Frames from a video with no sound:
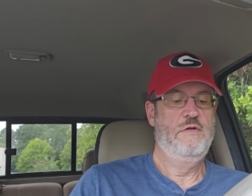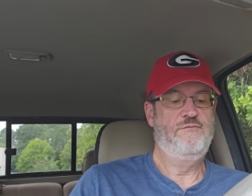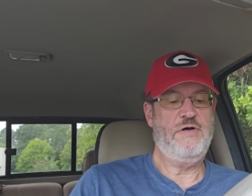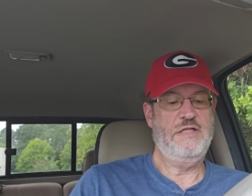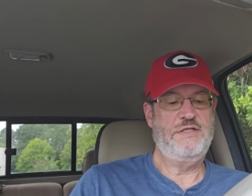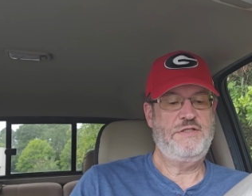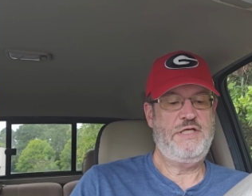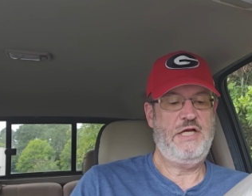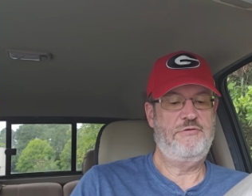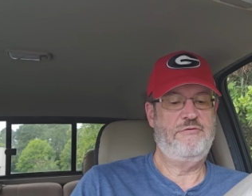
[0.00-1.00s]

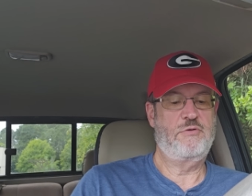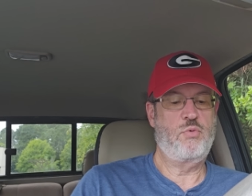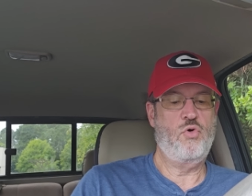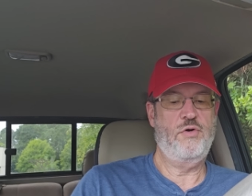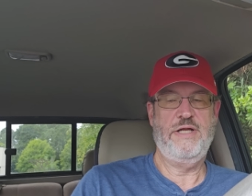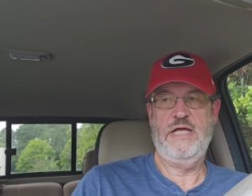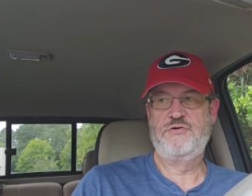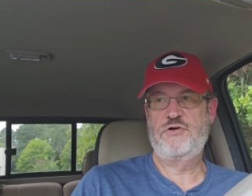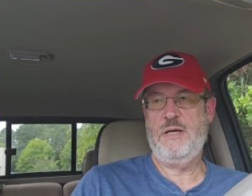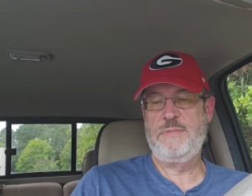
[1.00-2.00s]
Voluntary reporting
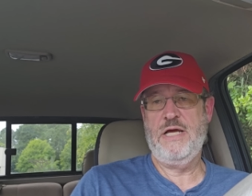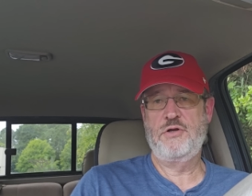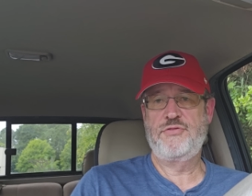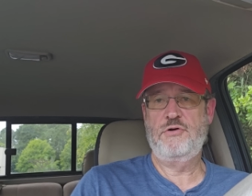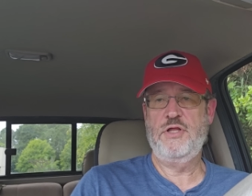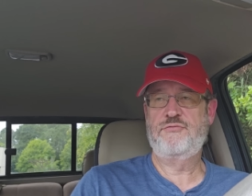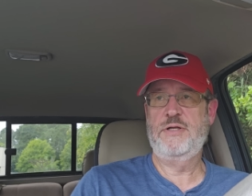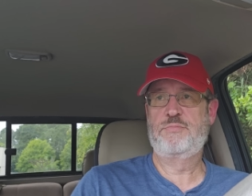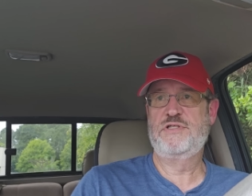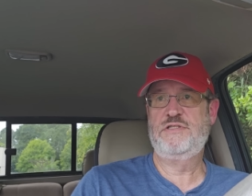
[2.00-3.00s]
had dropped down to
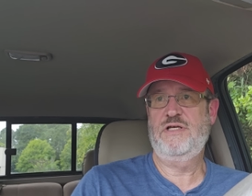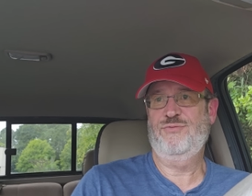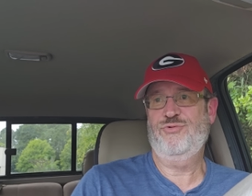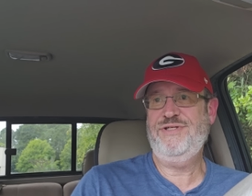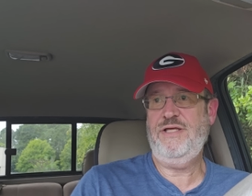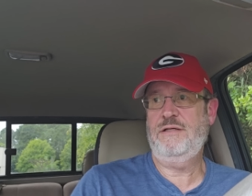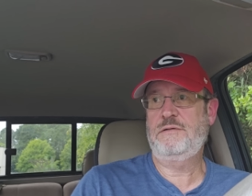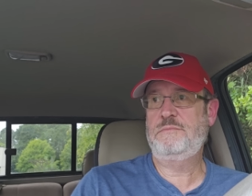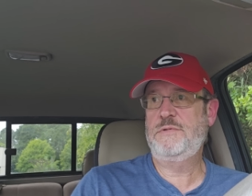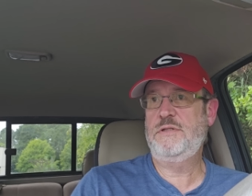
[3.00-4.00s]
33%. Well, yeah,
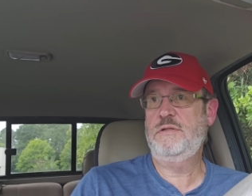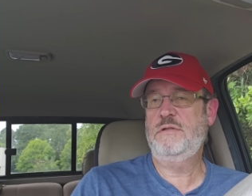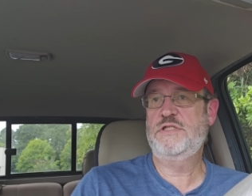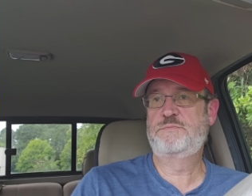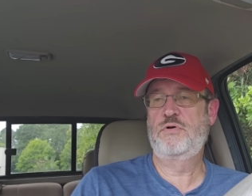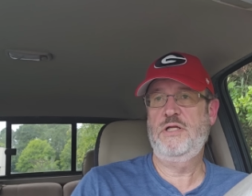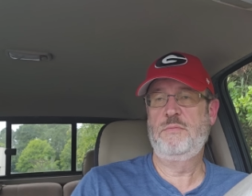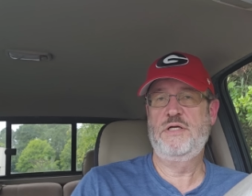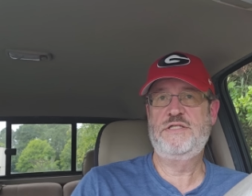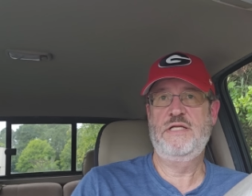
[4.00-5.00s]
I mean, it's pretty
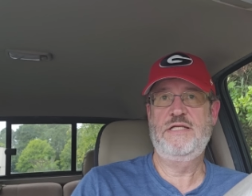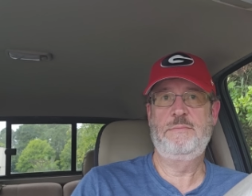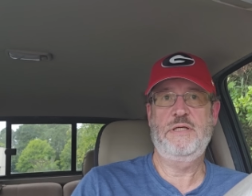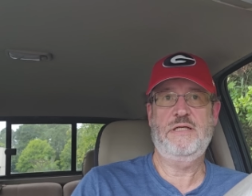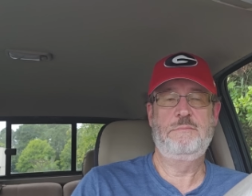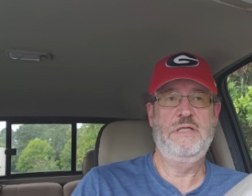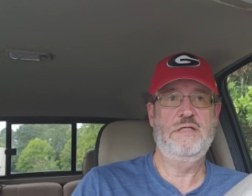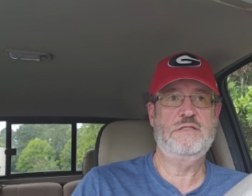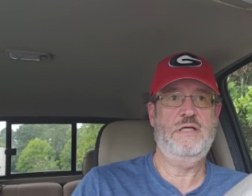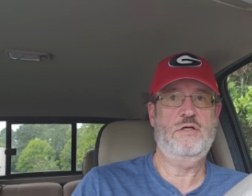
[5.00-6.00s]
much endemic. I mean,
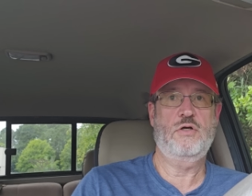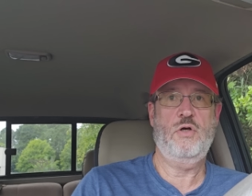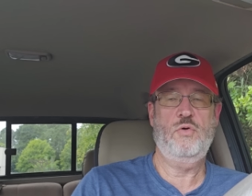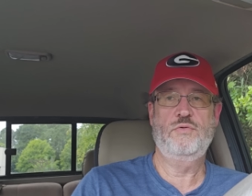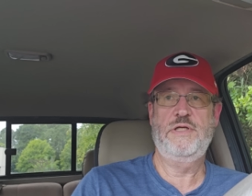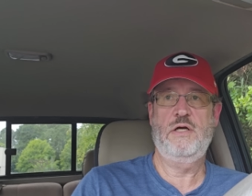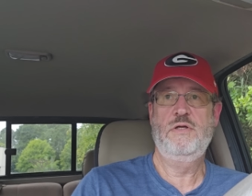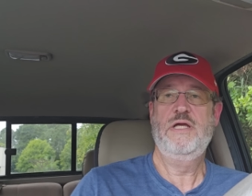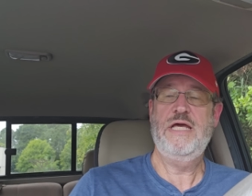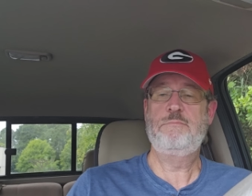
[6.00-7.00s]
it's like a cold now.
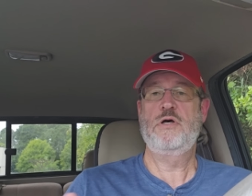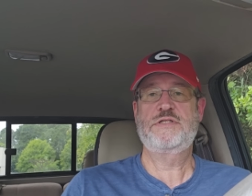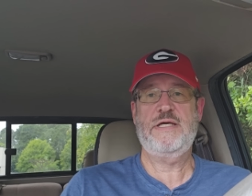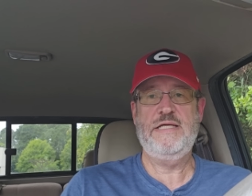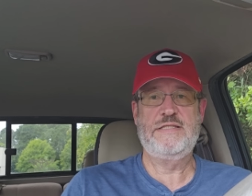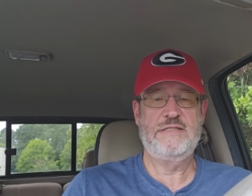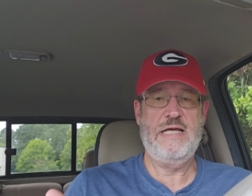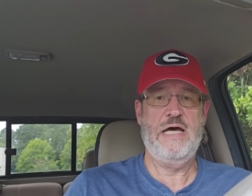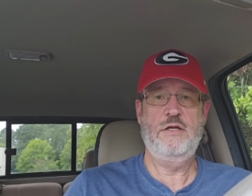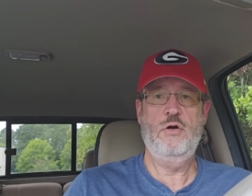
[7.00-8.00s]
In most cases,
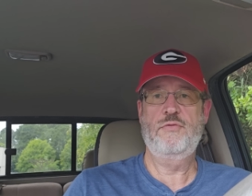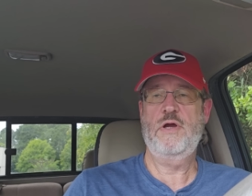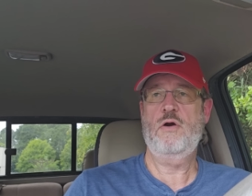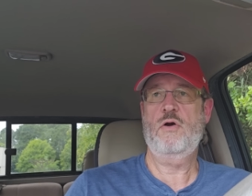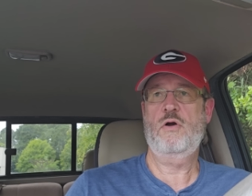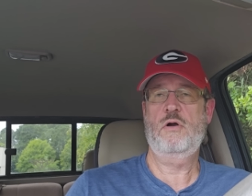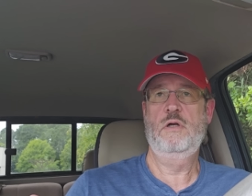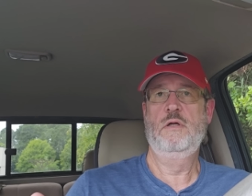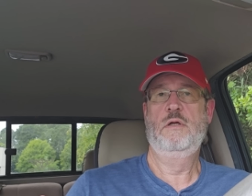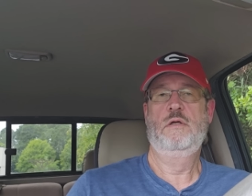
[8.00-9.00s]
now I know there are
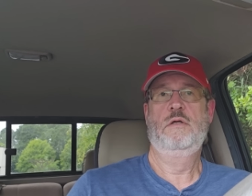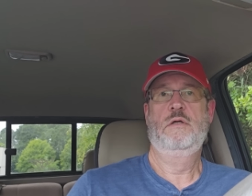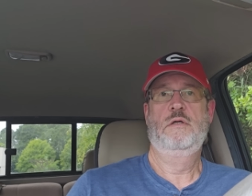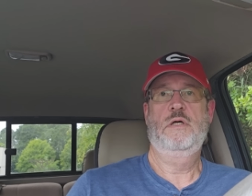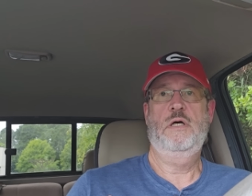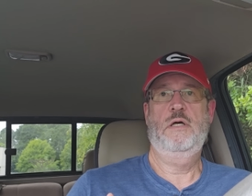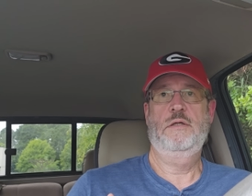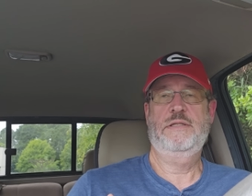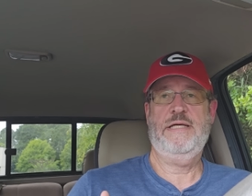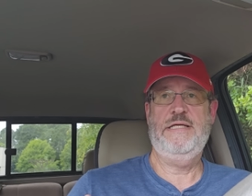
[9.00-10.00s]

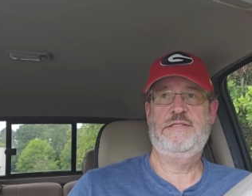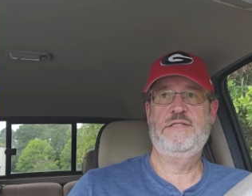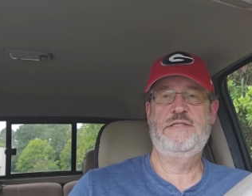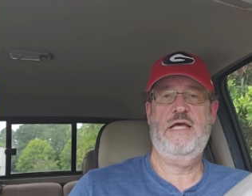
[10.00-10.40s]
uh, cases